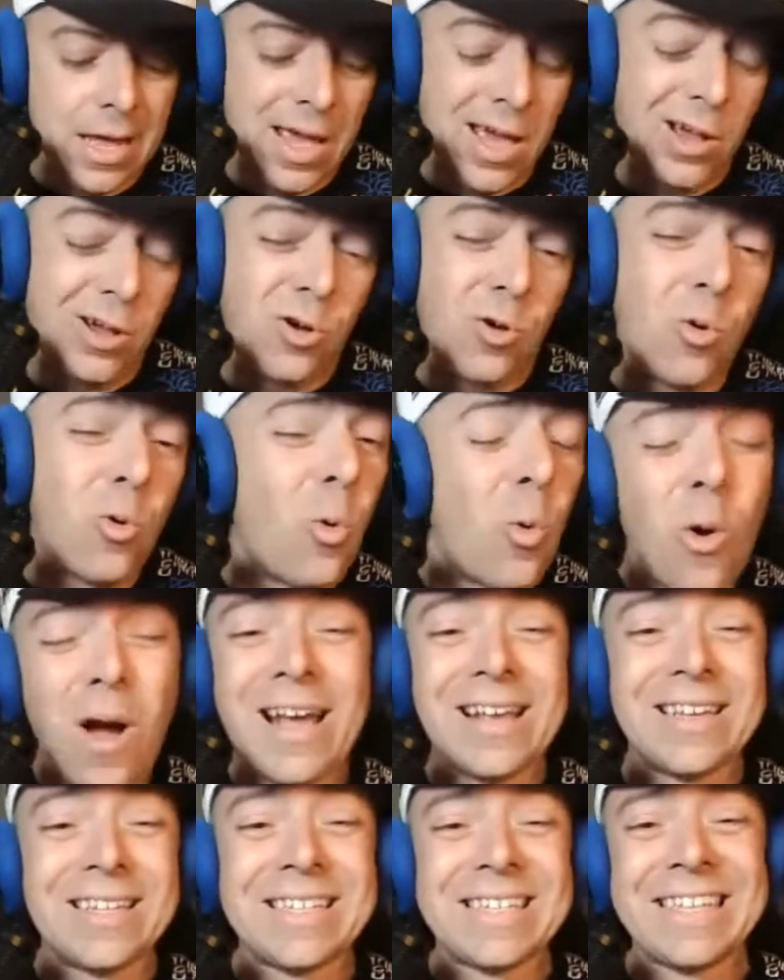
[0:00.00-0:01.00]

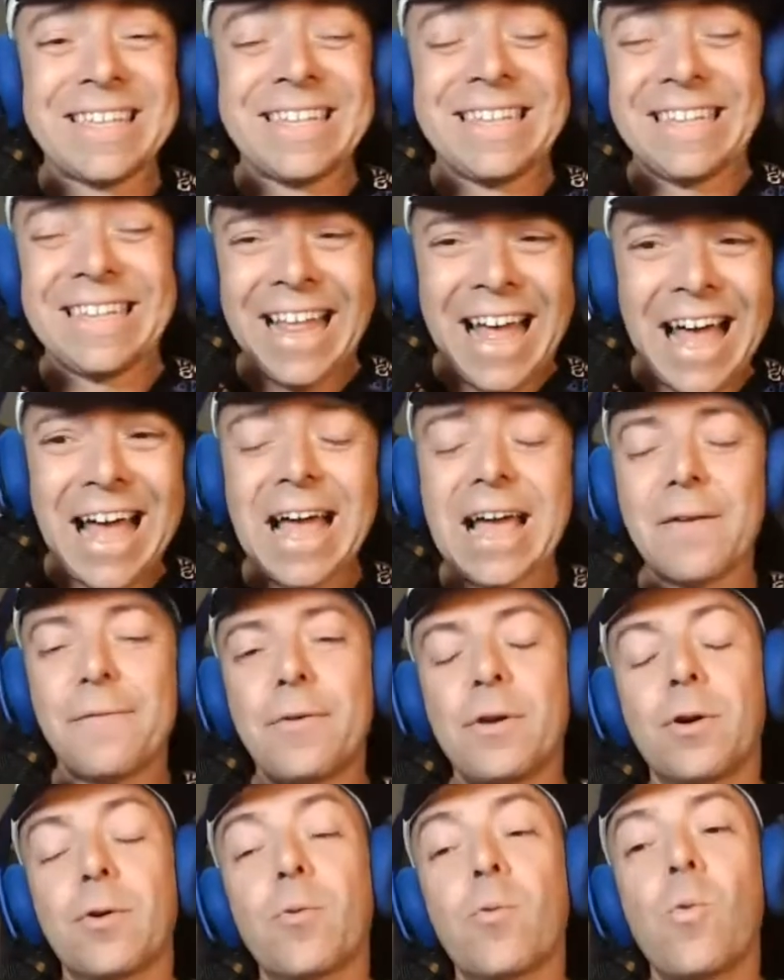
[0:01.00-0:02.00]
Quest Live,
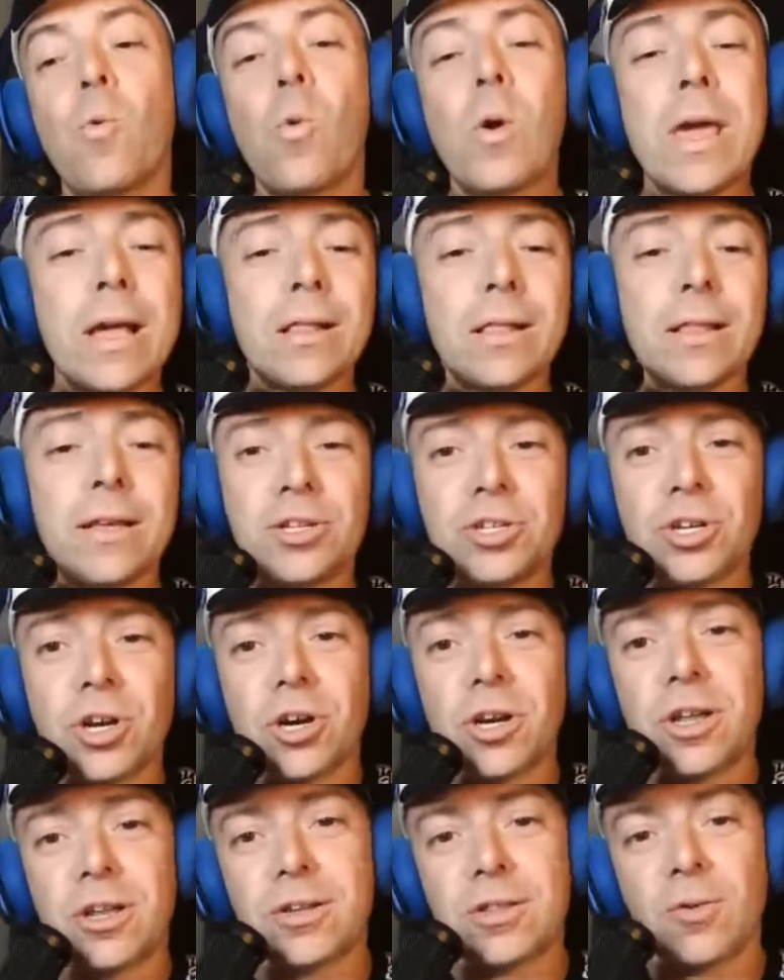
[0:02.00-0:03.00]
your weekly
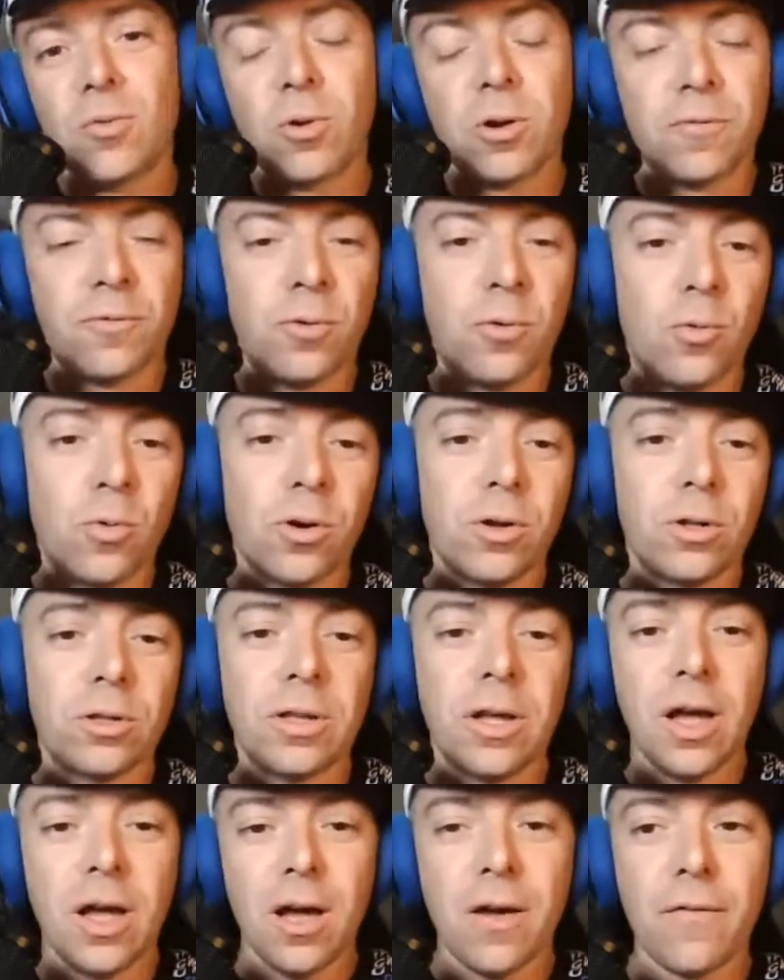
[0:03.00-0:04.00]
journey into the wonderful world
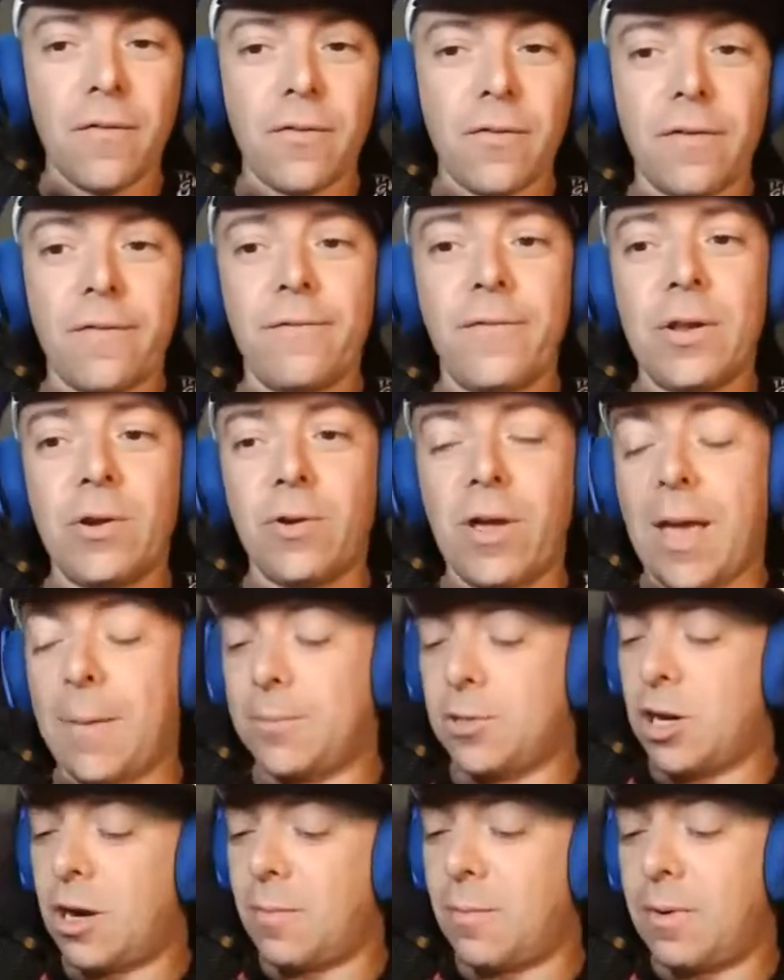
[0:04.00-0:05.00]
of video games.
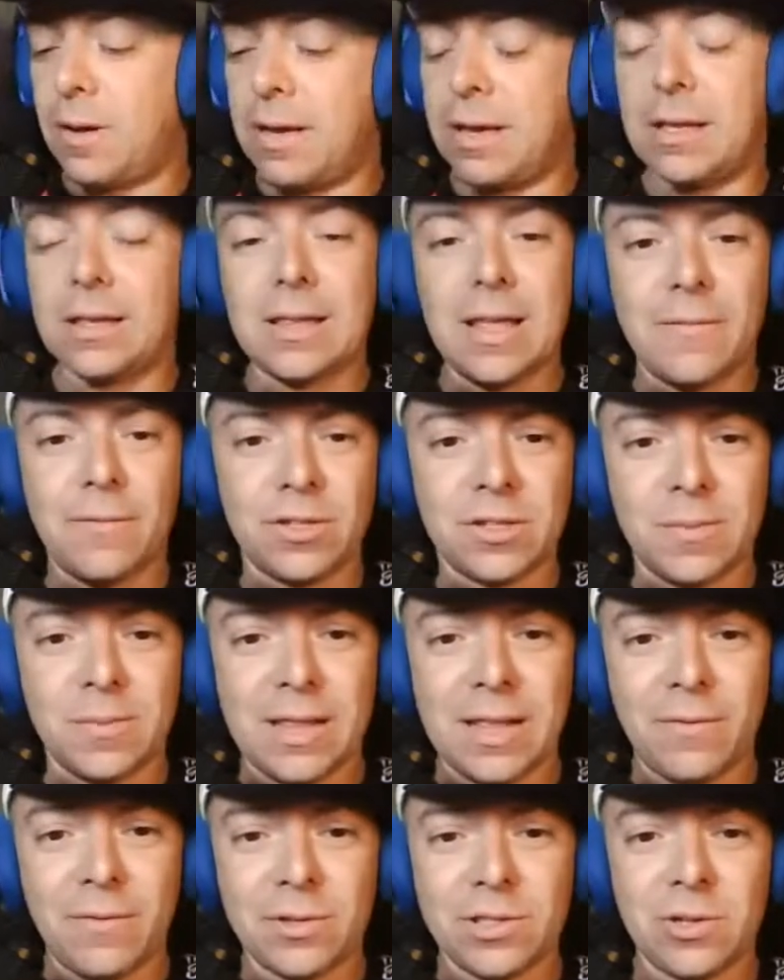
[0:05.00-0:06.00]
How are my levels? My
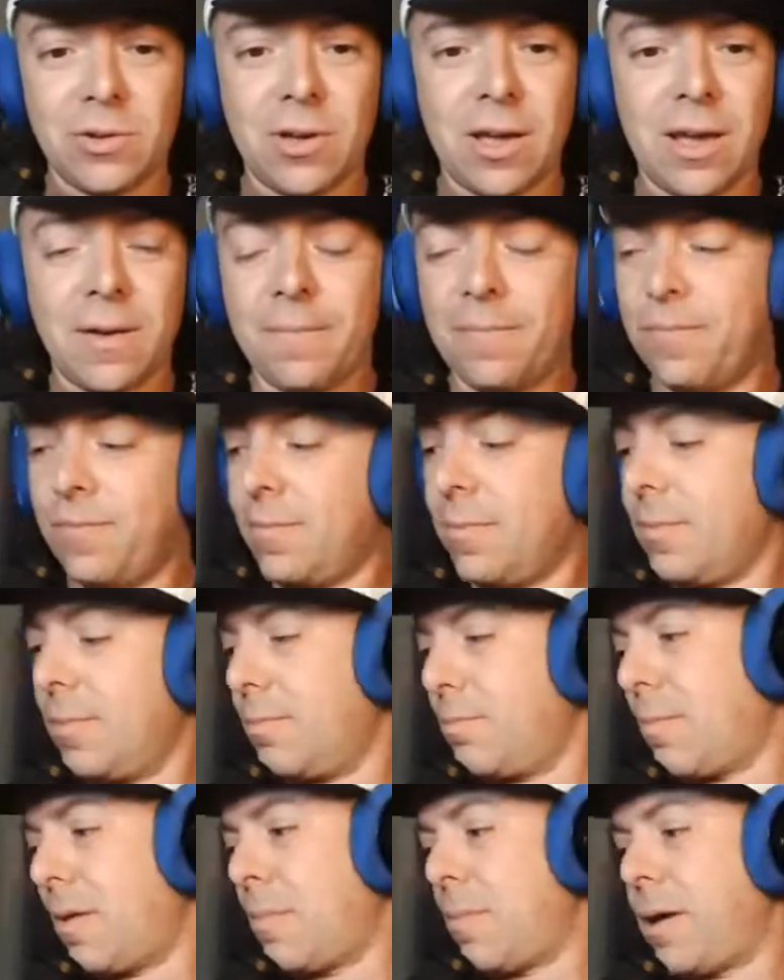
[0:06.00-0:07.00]
levels okay?
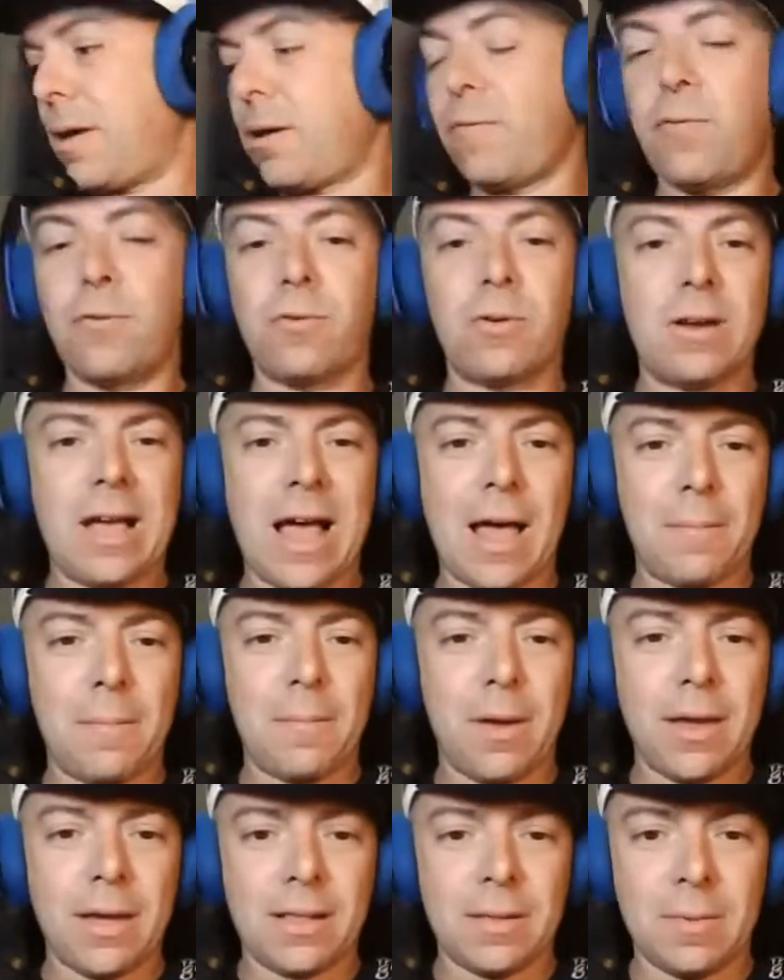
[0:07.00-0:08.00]
My microphone, hot
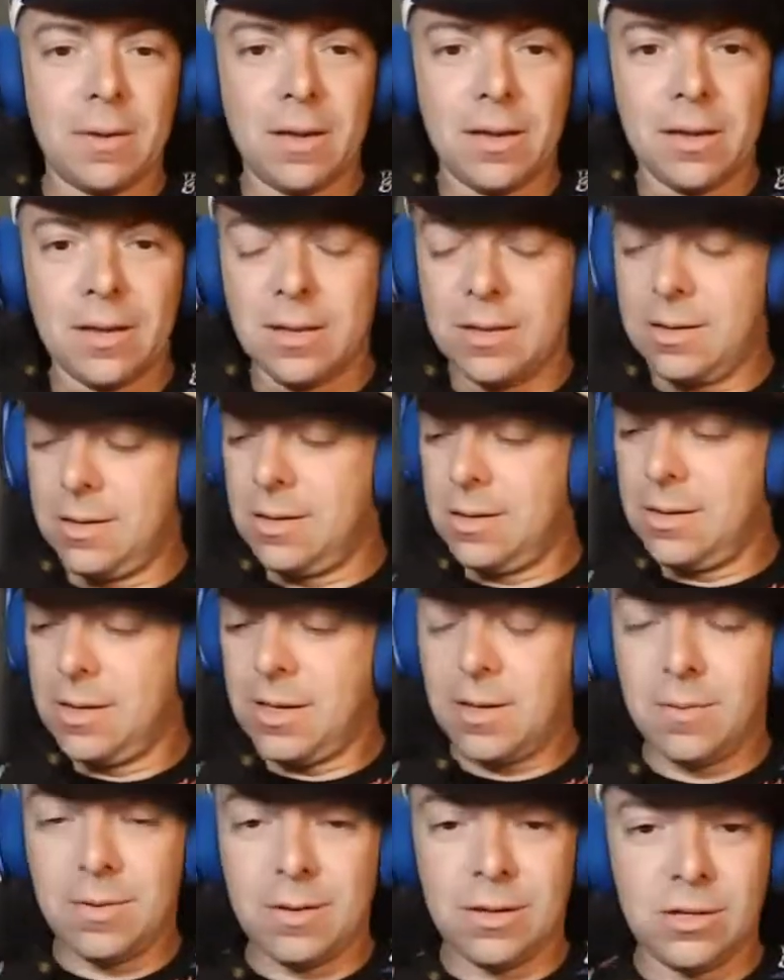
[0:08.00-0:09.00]
mic. Let
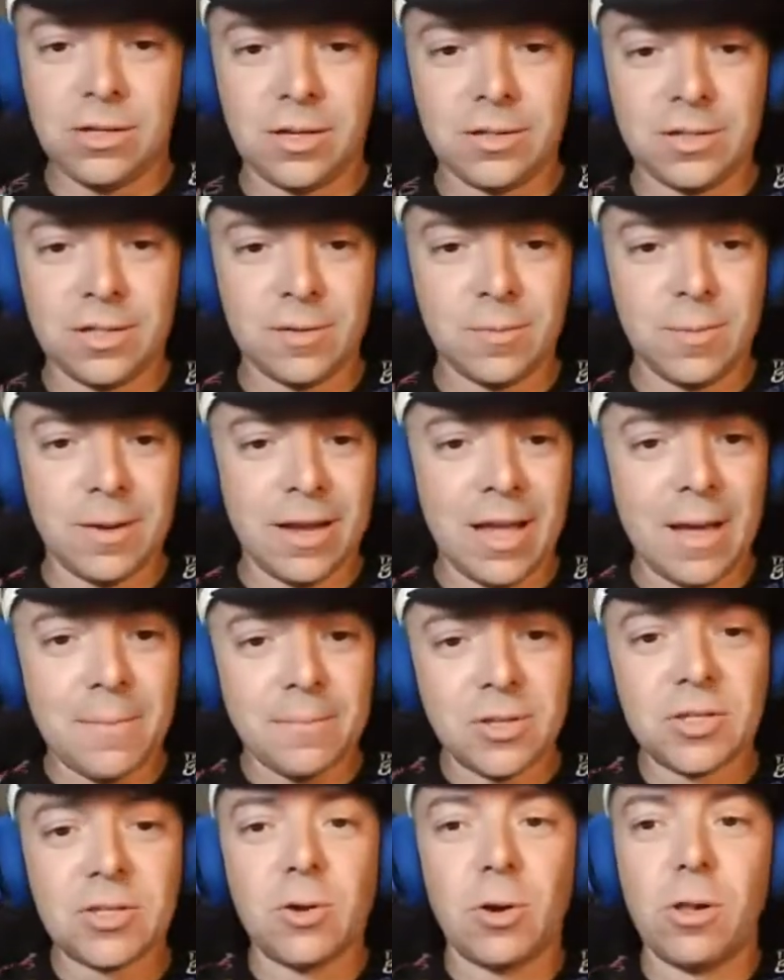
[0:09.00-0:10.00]
me adjust this mic. I'm
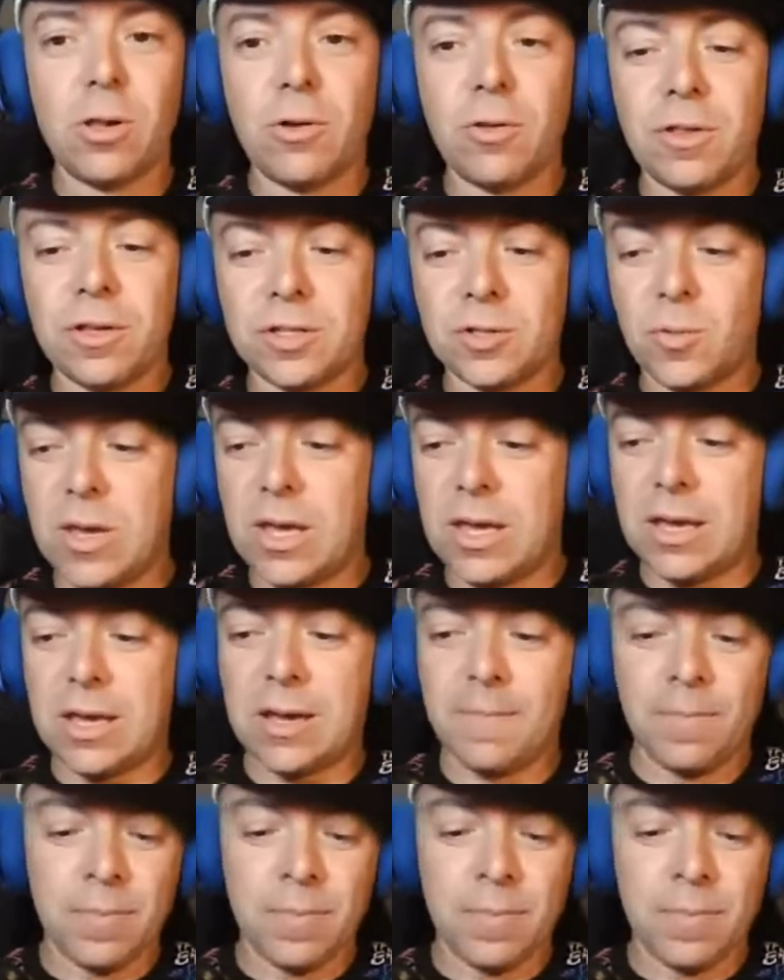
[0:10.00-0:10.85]
solo this week